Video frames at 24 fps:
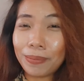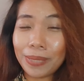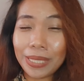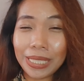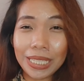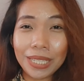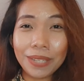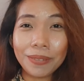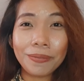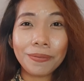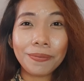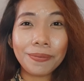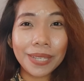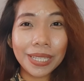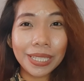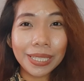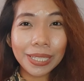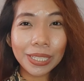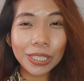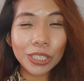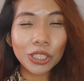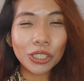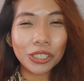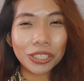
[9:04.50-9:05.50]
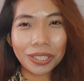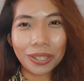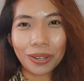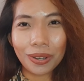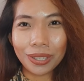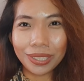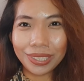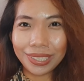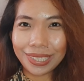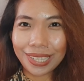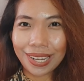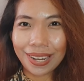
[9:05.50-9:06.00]
be finished
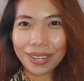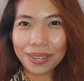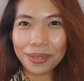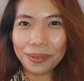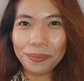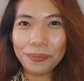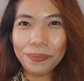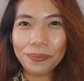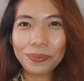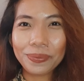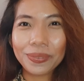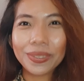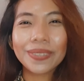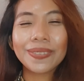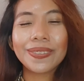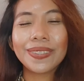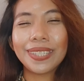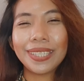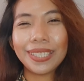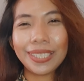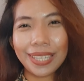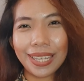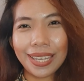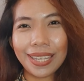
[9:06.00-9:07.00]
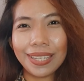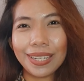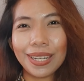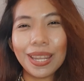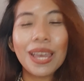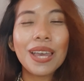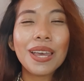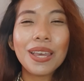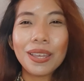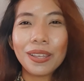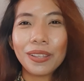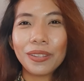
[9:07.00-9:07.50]
on time. Again,
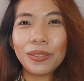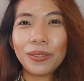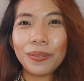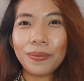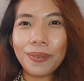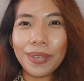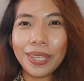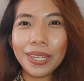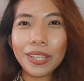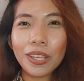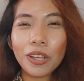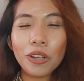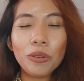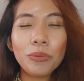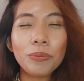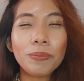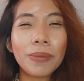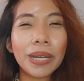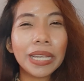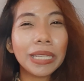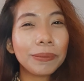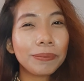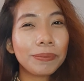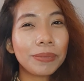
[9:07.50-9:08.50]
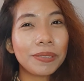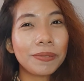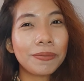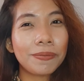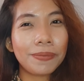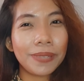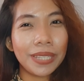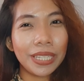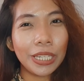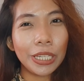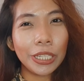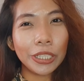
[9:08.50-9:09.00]
the video might be
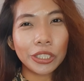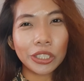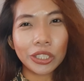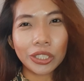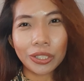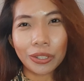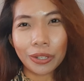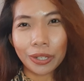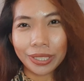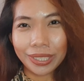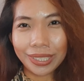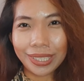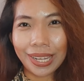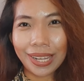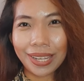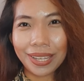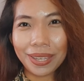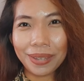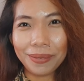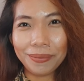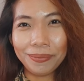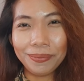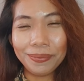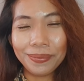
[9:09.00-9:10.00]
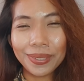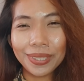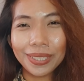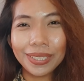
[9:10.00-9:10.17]
finished on time.